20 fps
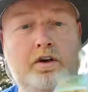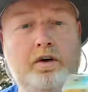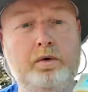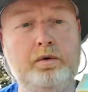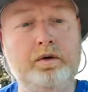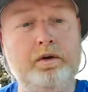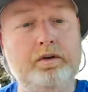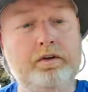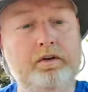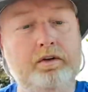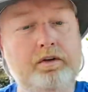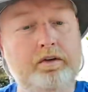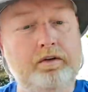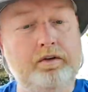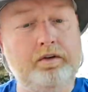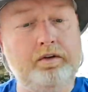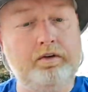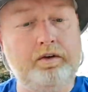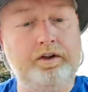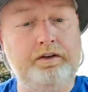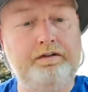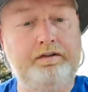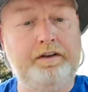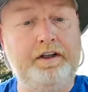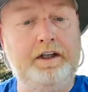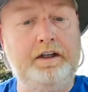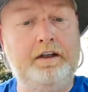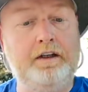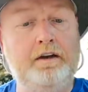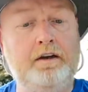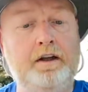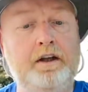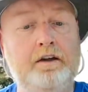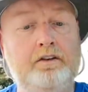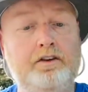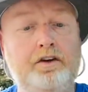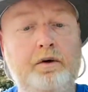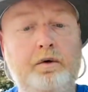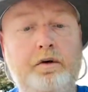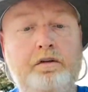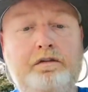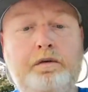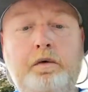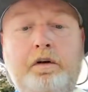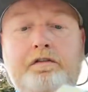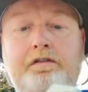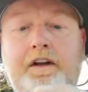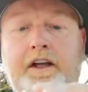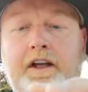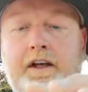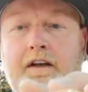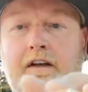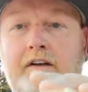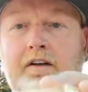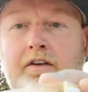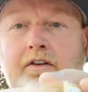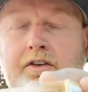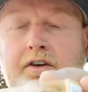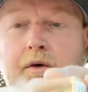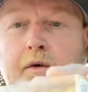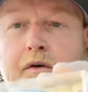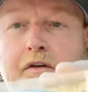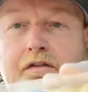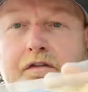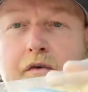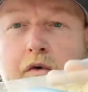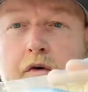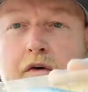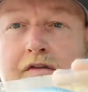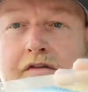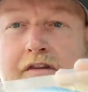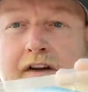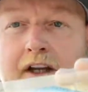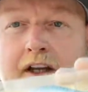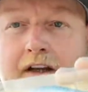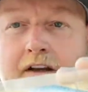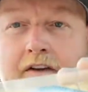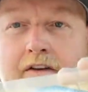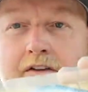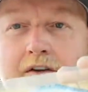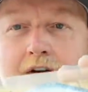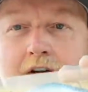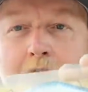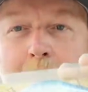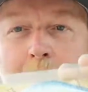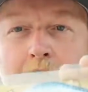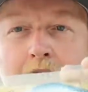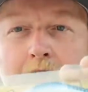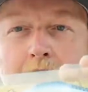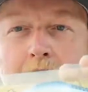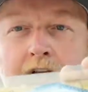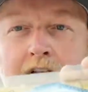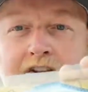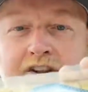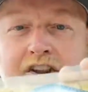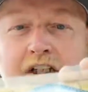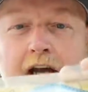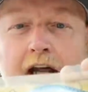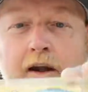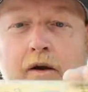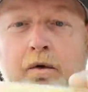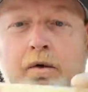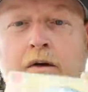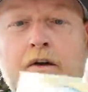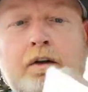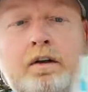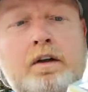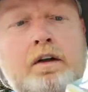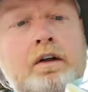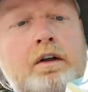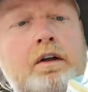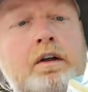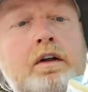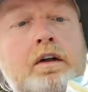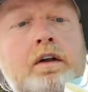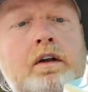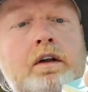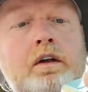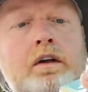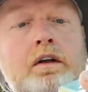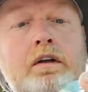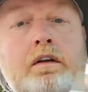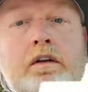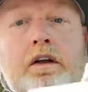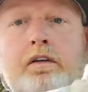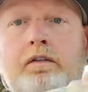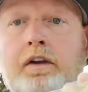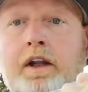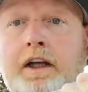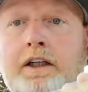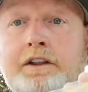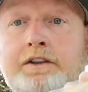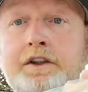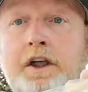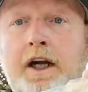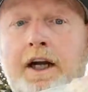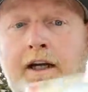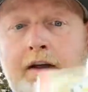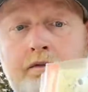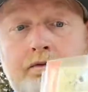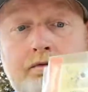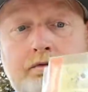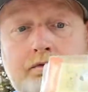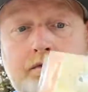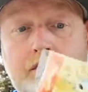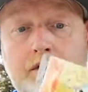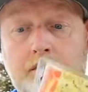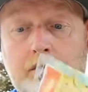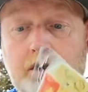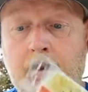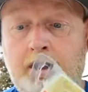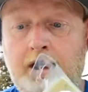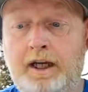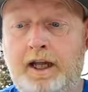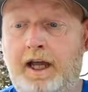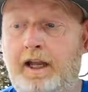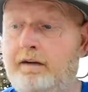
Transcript: to 3 feet, I think, 0 to 4 feet. 0 to 4 feet. So that'll be good in shallow. Give that a try. See what I can